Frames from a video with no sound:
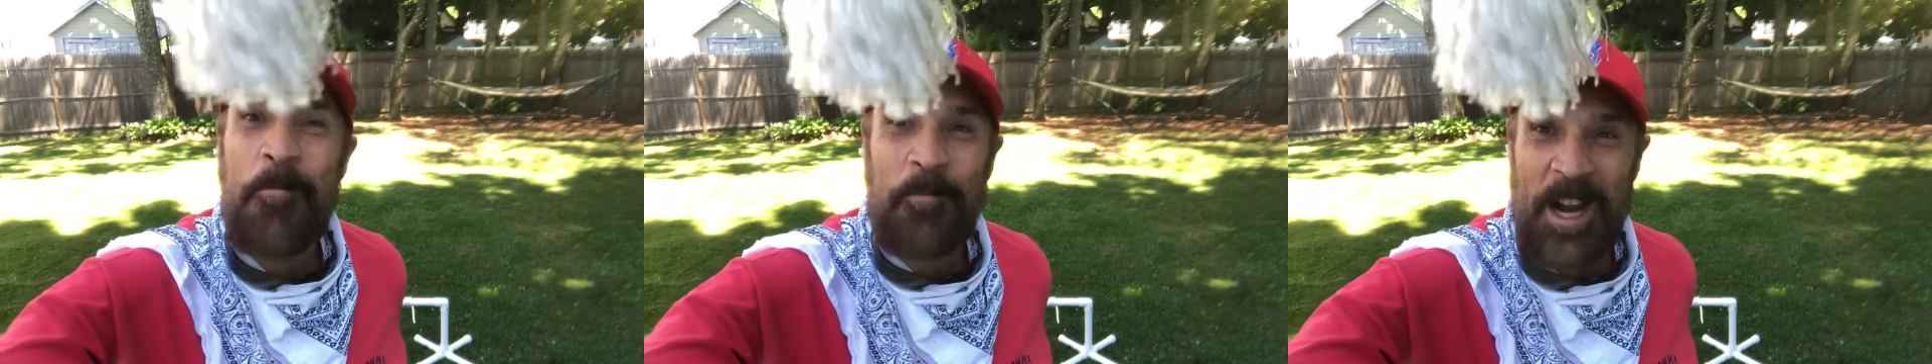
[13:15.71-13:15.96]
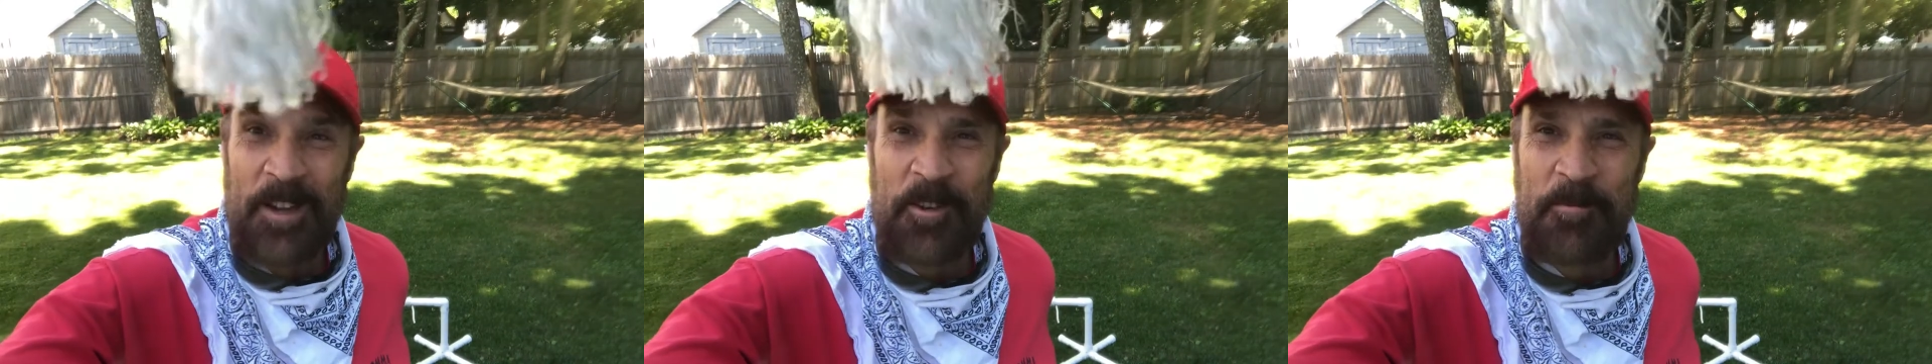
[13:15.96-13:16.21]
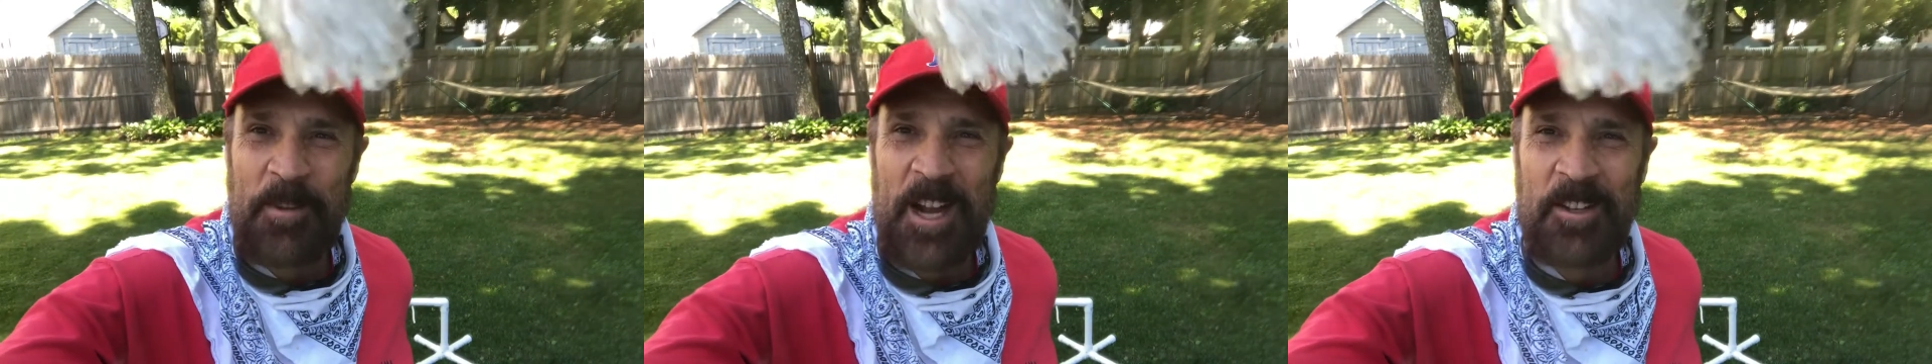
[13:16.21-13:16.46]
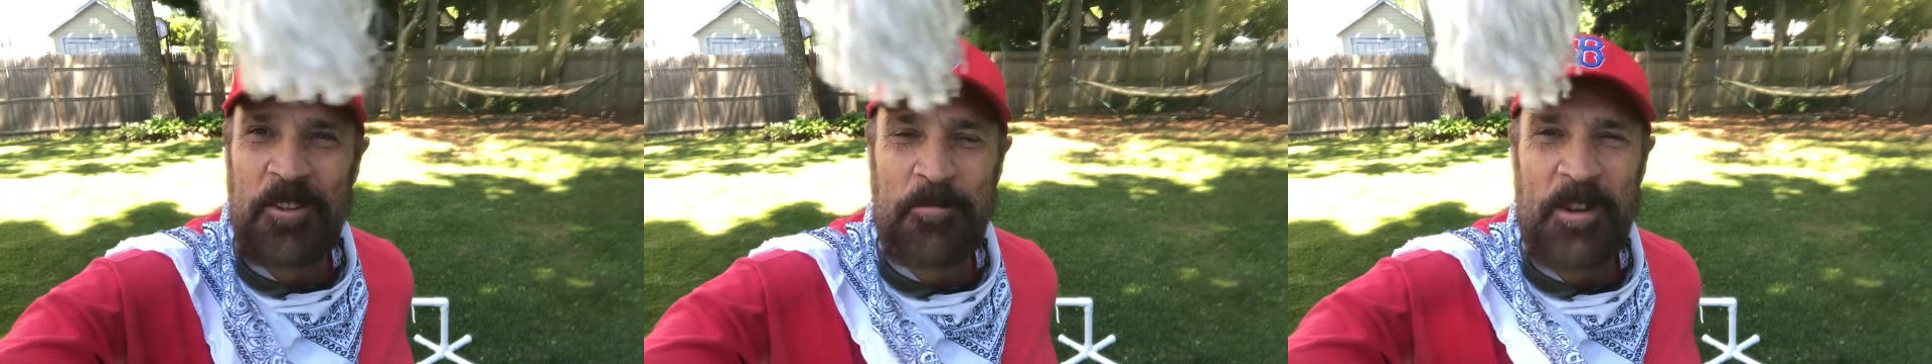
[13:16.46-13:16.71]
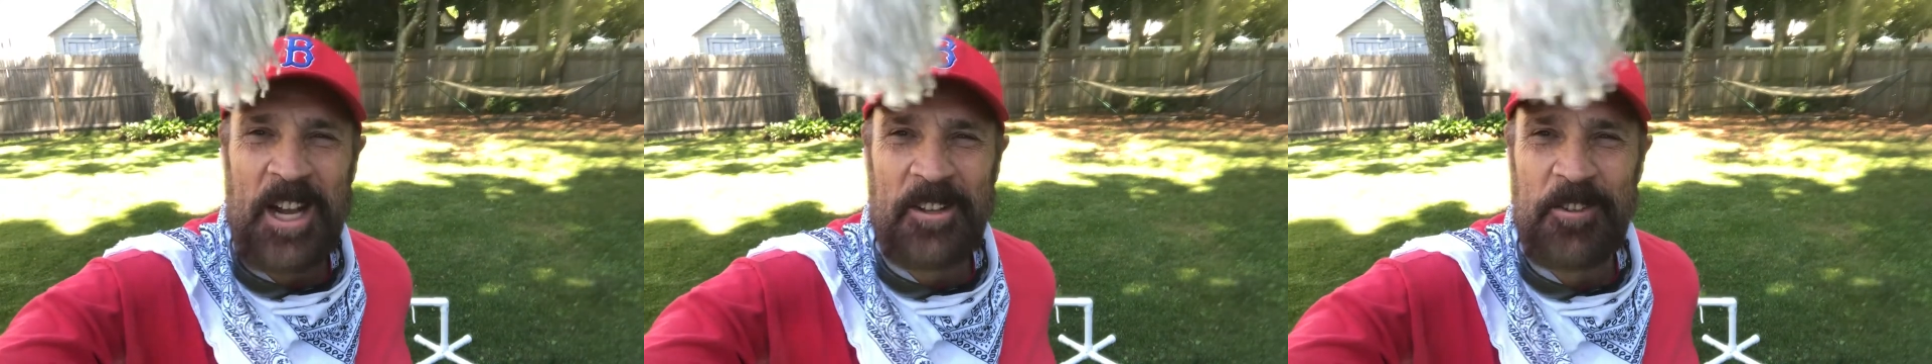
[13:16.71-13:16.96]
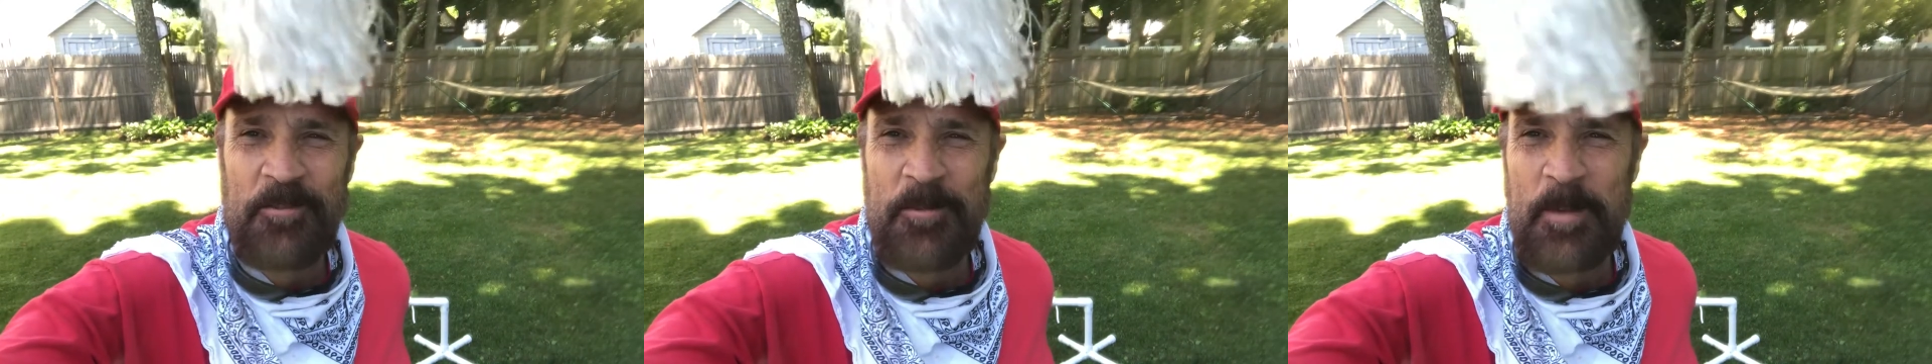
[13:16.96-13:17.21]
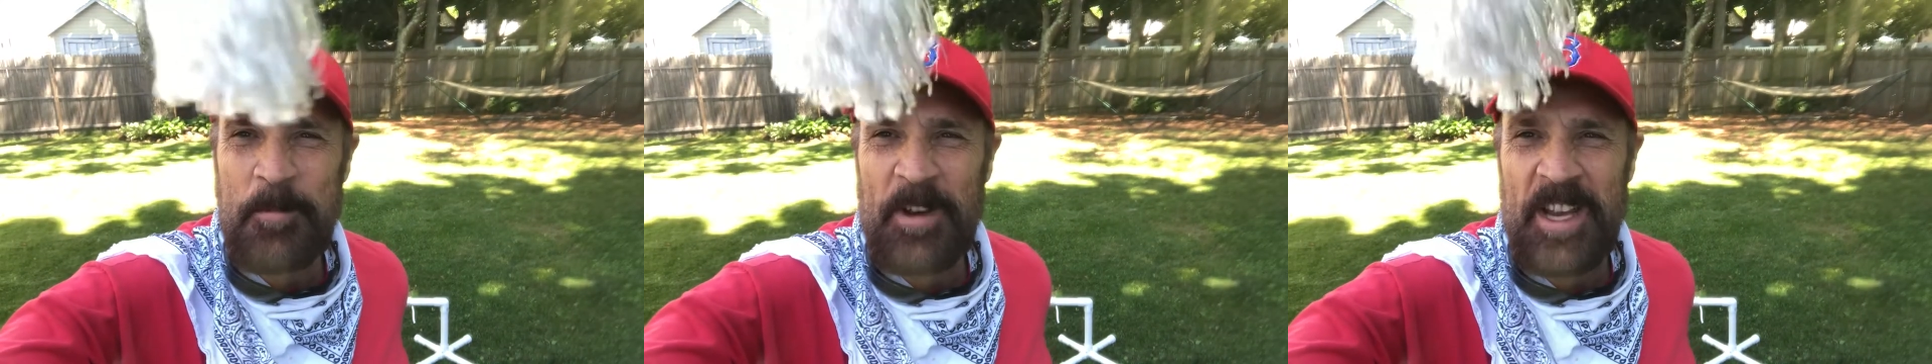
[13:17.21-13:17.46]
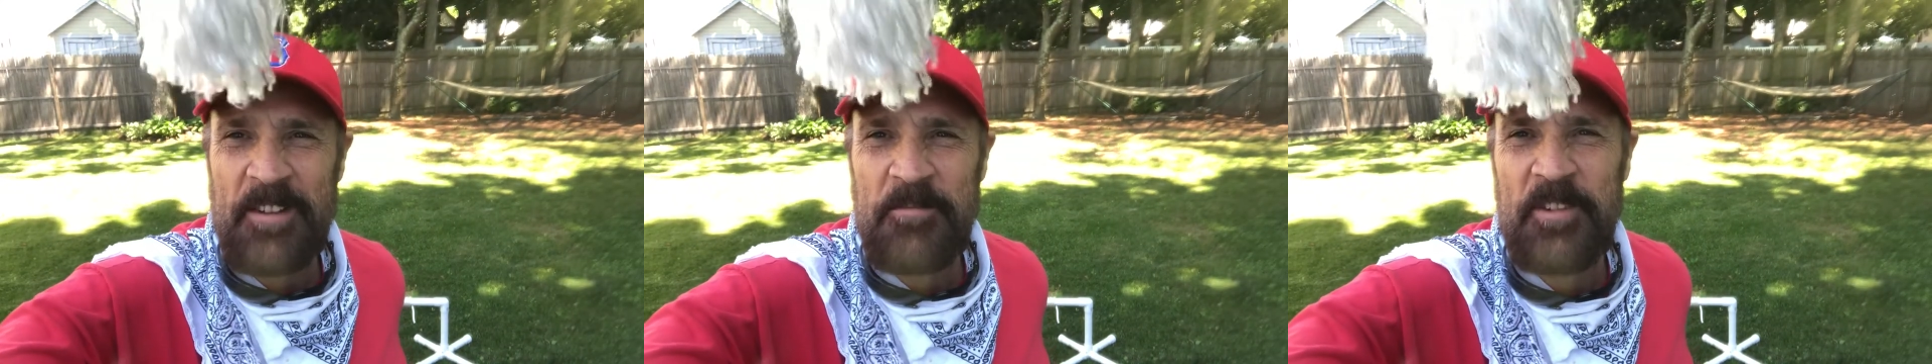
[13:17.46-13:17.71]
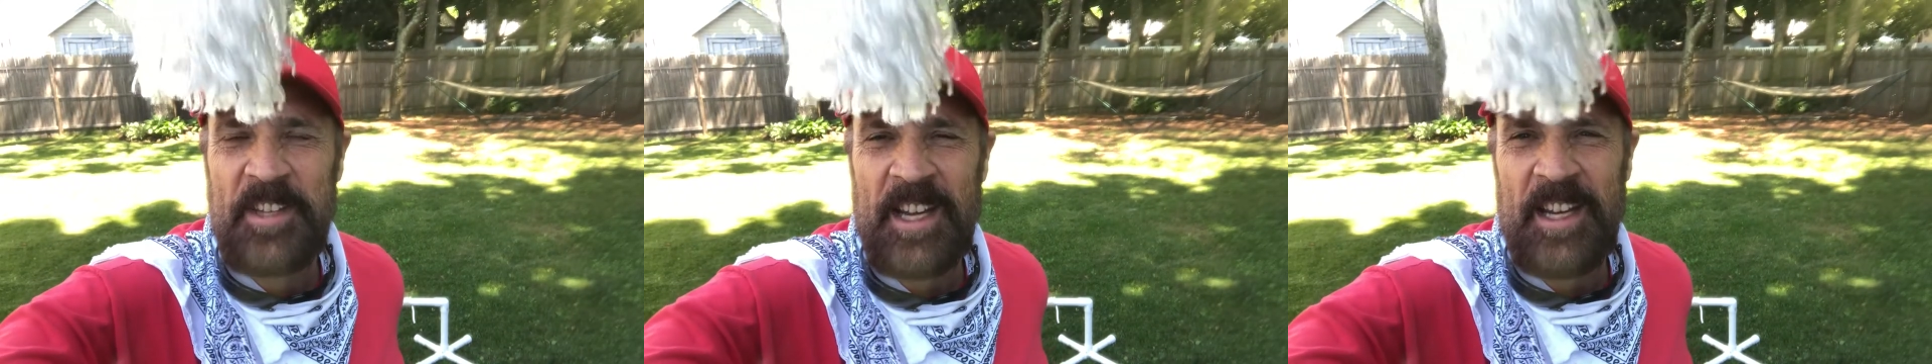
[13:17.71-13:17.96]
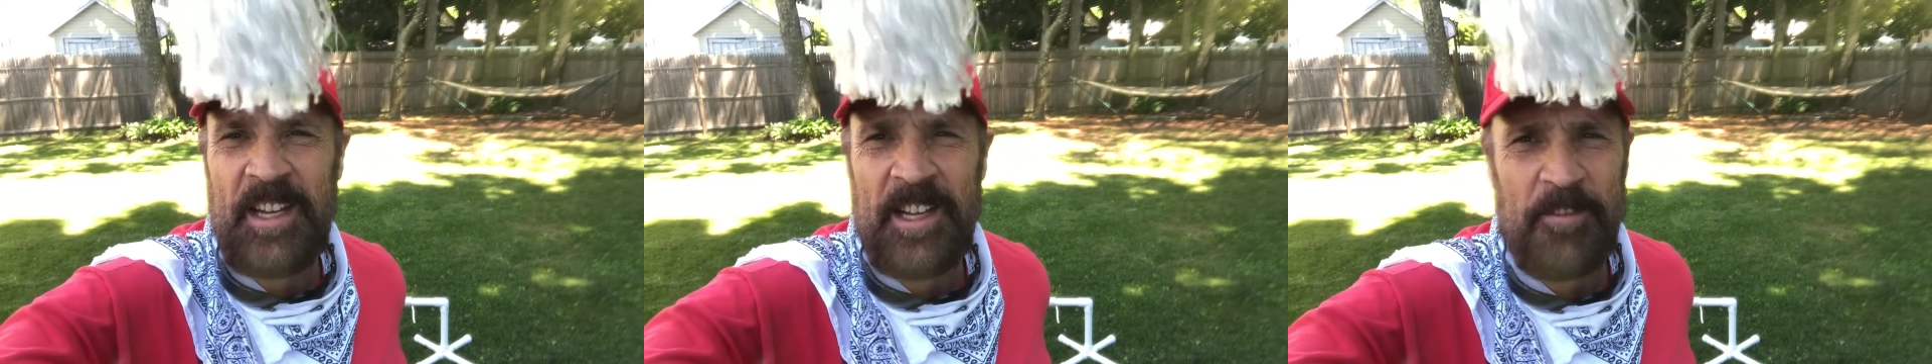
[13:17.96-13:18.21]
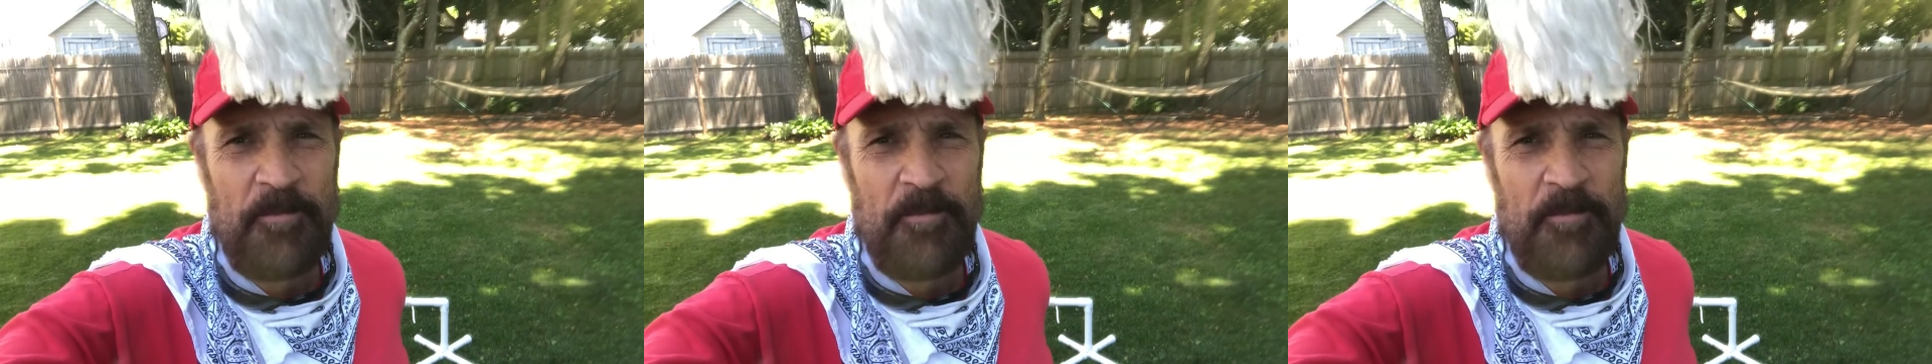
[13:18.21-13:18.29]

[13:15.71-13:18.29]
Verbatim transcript: Practice, practice, practice. Remember, every day.